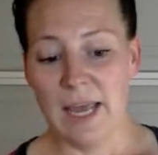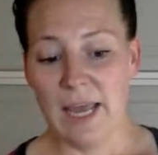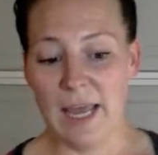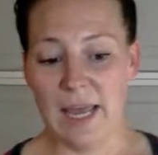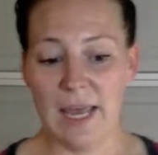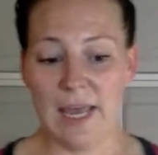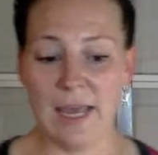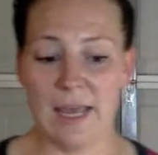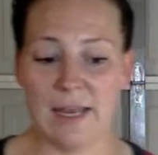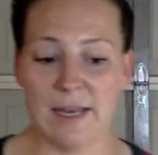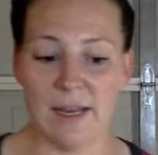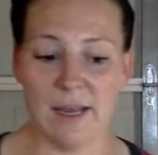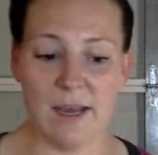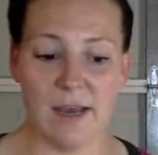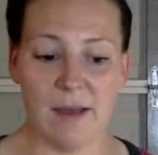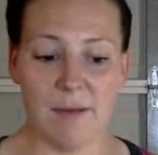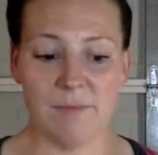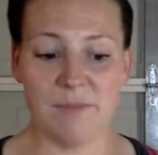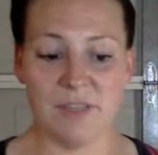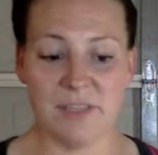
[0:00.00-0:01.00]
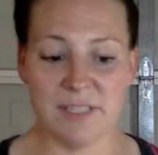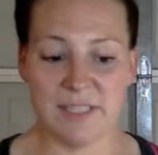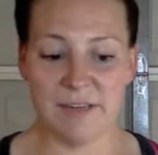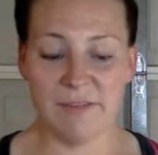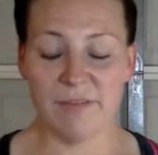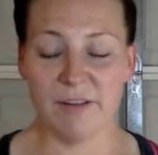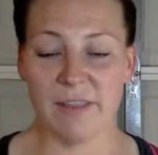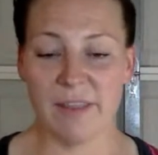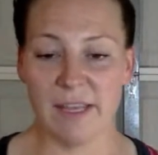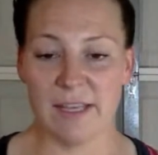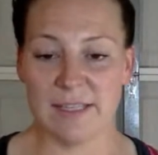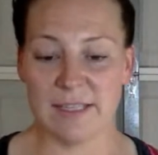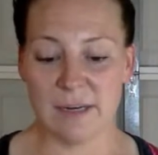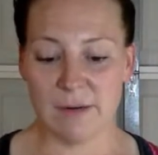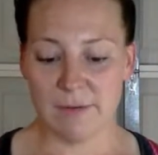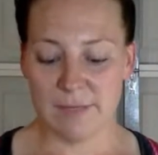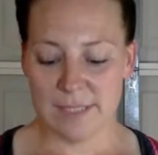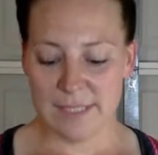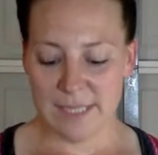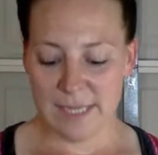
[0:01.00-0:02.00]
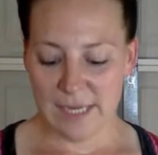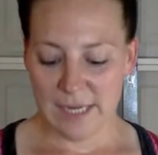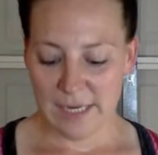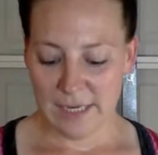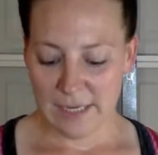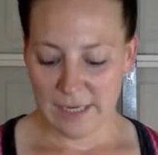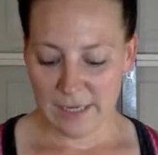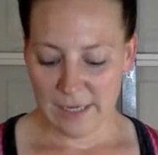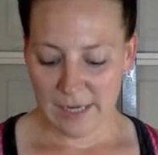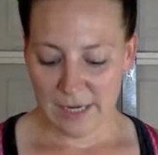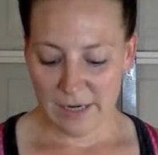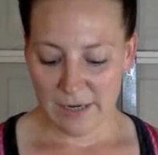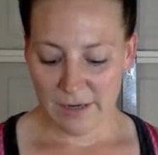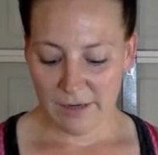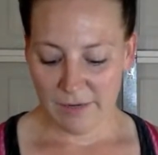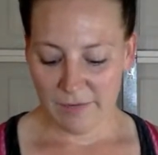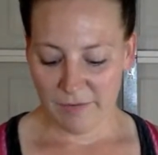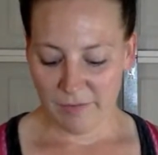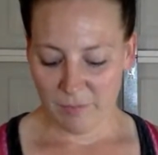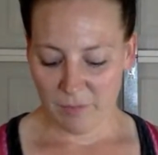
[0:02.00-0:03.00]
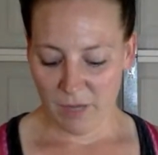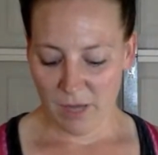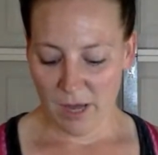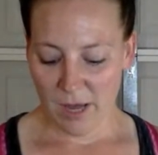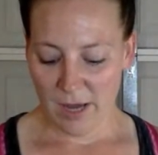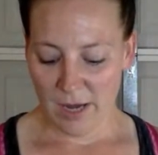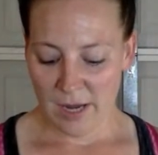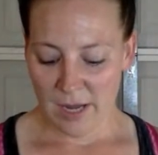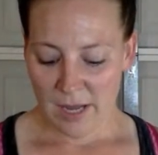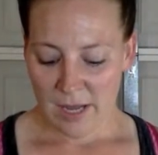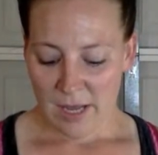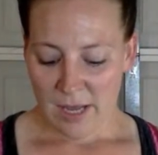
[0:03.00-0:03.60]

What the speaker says: and just different things that I was seeing and hearing from God.